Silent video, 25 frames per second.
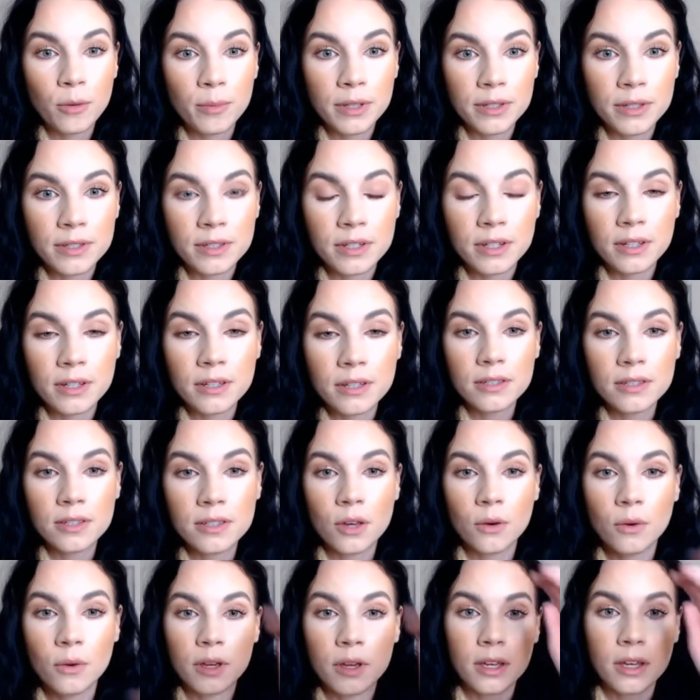business
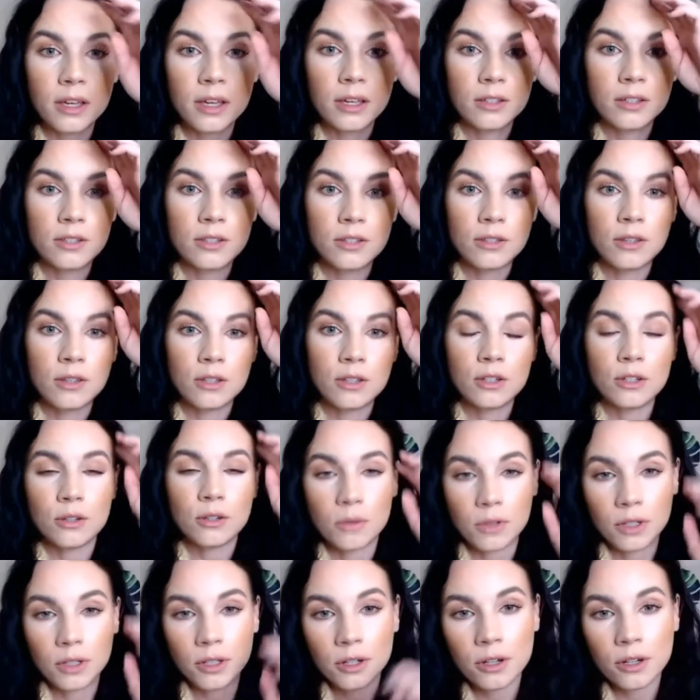going into the new
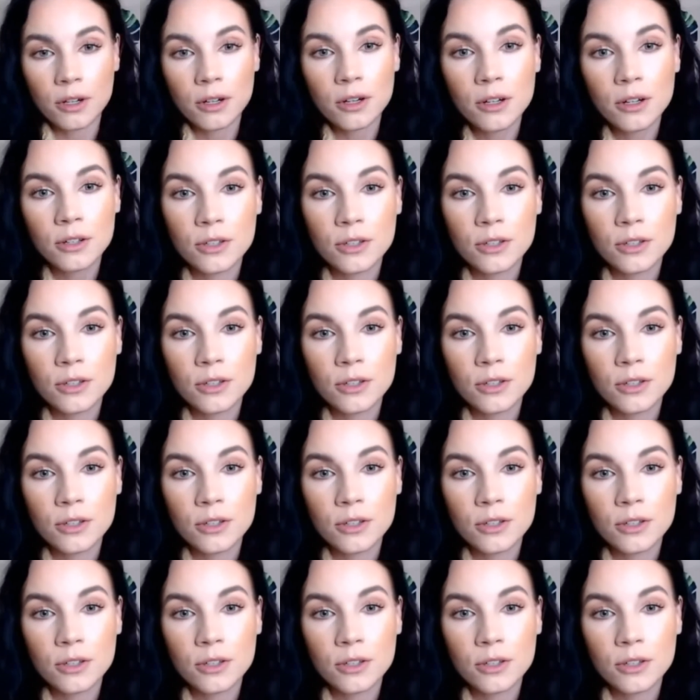year.